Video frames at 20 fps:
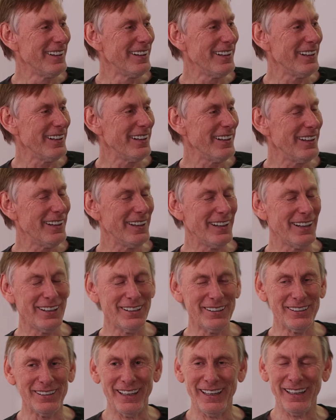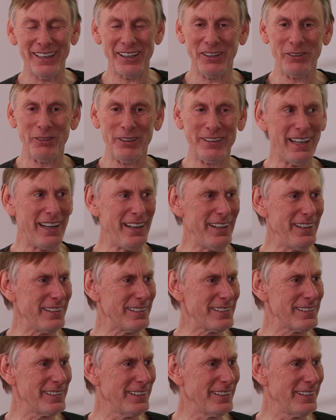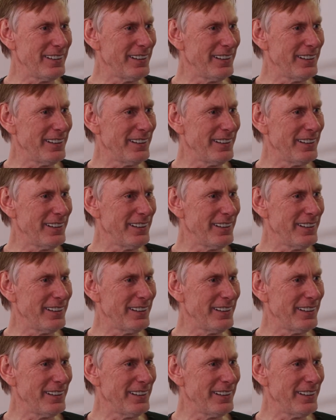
I don't know what that is.